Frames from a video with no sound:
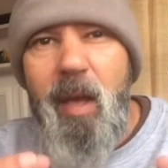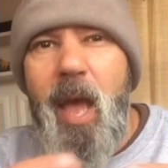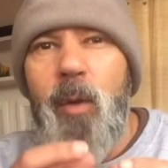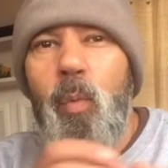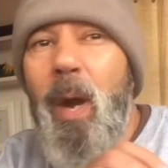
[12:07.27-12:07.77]

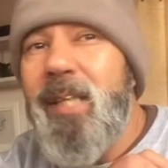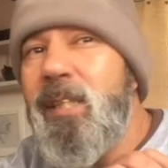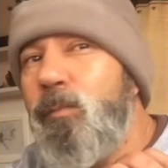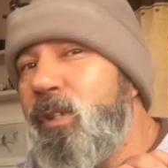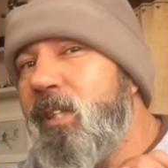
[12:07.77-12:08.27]
and waiting
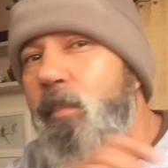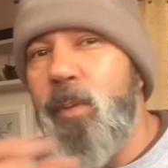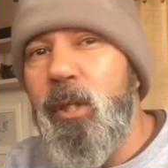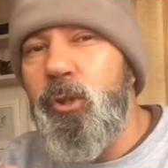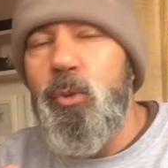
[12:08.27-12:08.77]
for
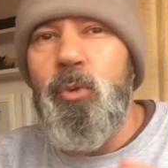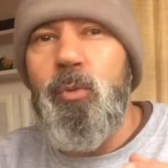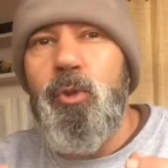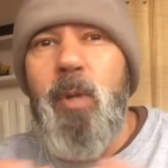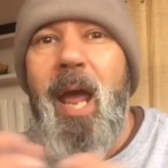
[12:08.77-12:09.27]
something
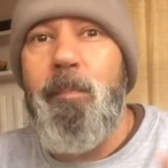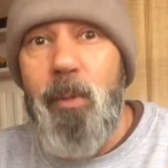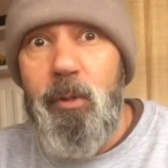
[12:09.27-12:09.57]
to happen,